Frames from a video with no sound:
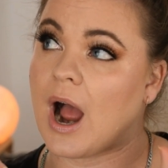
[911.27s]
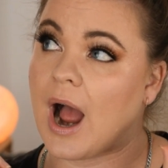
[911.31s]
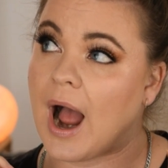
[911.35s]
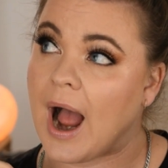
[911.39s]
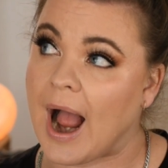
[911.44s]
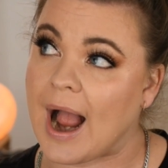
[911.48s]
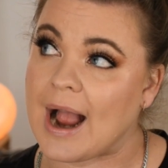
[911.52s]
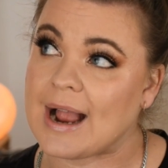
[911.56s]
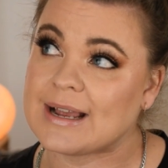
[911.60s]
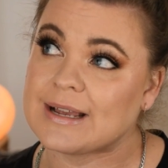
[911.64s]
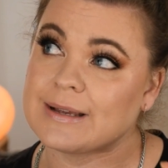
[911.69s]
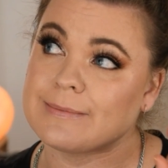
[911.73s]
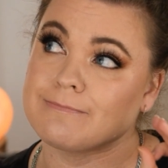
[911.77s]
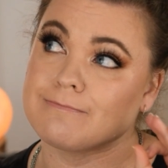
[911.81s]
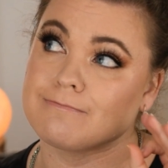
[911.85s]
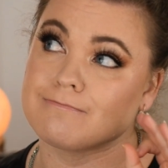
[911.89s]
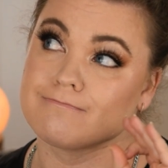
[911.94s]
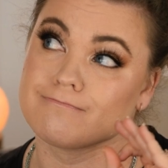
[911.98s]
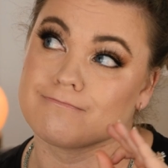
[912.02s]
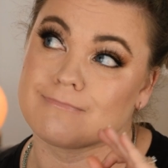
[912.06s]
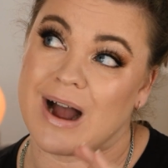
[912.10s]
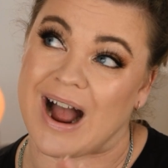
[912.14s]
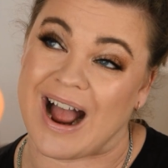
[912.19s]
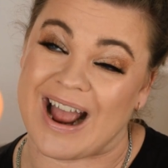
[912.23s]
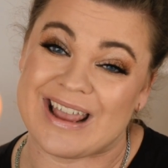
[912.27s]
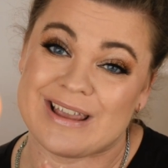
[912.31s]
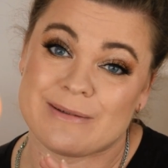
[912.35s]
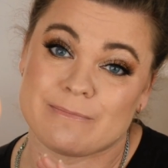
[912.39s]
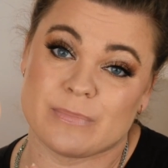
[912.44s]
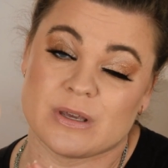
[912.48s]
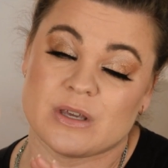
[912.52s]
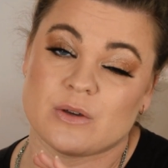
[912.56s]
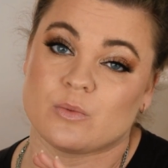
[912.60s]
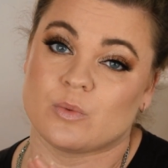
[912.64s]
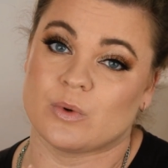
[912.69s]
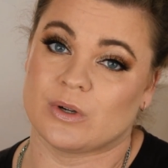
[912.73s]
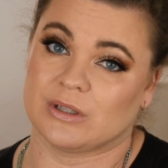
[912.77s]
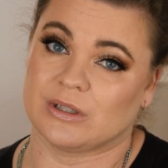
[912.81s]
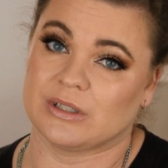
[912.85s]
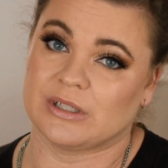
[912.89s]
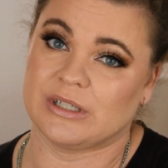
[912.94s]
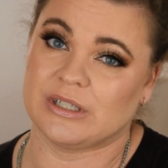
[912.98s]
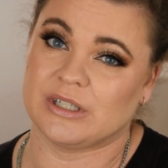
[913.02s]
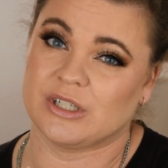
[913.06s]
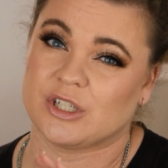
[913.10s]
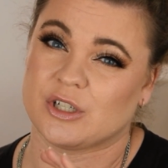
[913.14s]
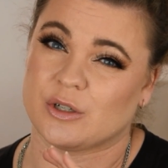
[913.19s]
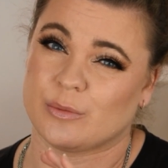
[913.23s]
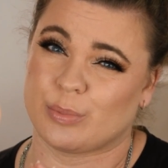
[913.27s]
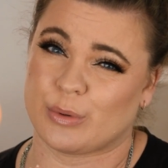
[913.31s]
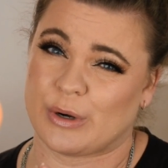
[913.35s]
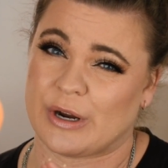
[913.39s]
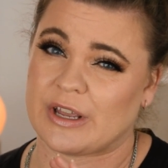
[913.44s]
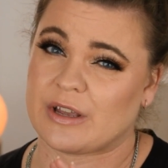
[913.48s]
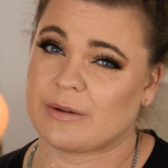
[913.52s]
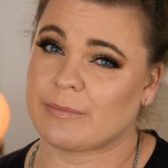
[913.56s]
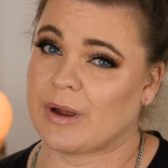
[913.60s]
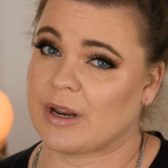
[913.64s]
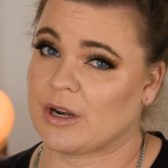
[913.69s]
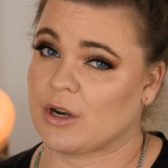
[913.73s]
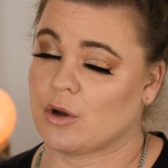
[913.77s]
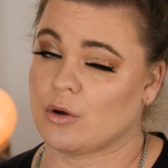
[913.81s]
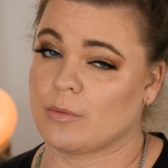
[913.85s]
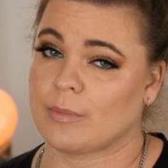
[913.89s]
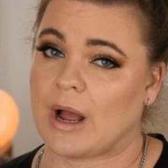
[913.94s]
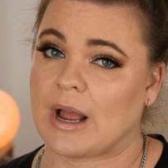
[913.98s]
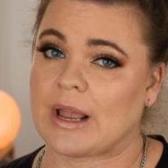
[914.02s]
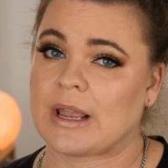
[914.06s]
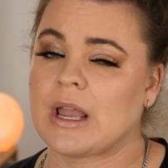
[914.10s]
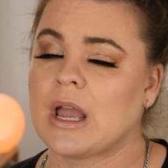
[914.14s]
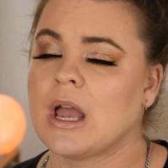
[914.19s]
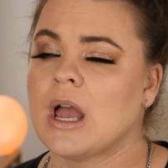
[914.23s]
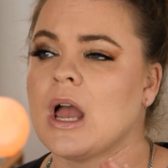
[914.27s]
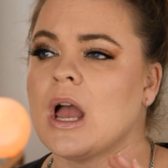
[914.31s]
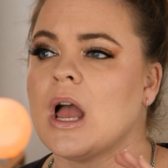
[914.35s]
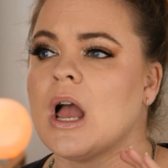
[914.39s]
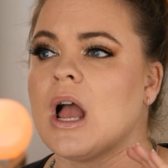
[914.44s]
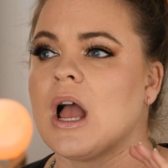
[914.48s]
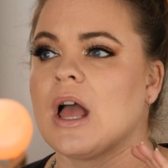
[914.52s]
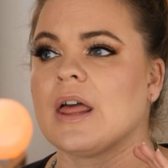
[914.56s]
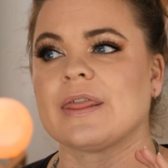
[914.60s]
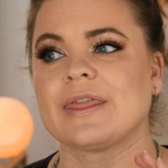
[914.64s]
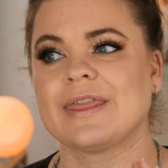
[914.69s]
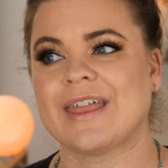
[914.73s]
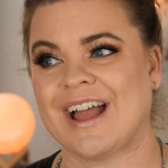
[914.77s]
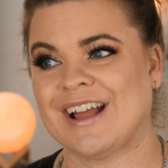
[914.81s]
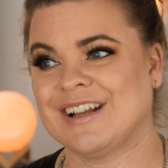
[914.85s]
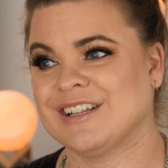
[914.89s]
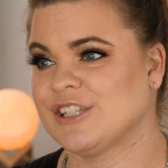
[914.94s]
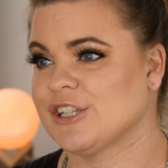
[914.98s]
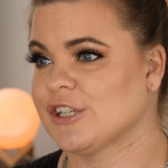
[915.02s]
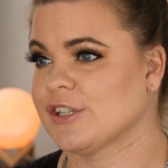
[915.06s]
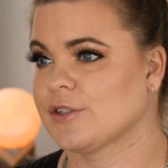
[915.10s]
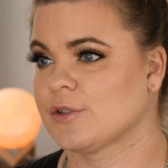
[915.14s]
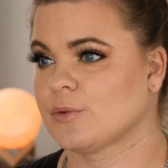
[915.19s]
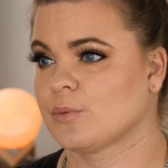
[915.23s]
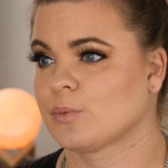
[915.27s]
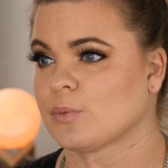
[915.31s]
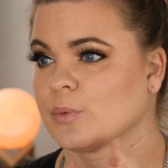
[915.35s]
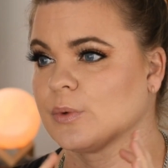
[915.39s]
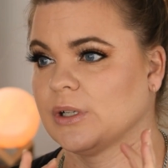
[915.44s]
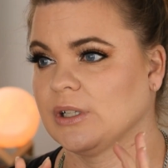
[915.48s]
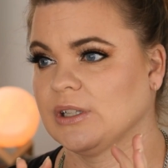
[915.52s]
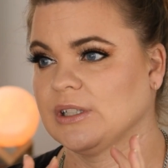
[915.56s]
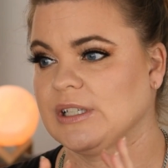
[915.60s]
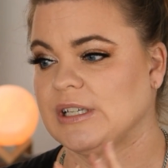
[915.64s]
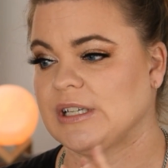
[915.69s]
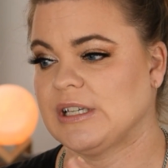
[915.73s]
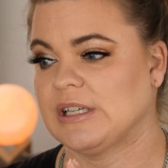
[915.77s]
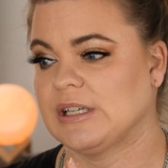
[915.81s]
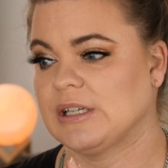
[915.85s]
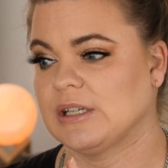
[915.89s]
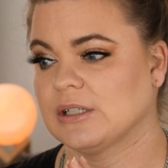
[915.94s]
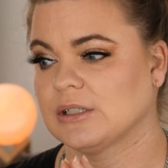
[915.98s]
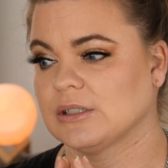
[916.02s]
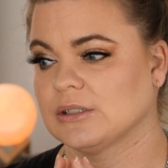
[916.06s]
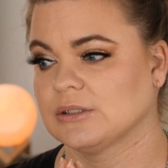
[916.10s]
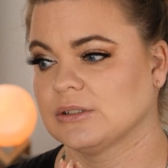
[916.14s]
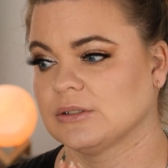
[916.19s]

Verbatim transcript: I might be willing to break my no-buy. That just really,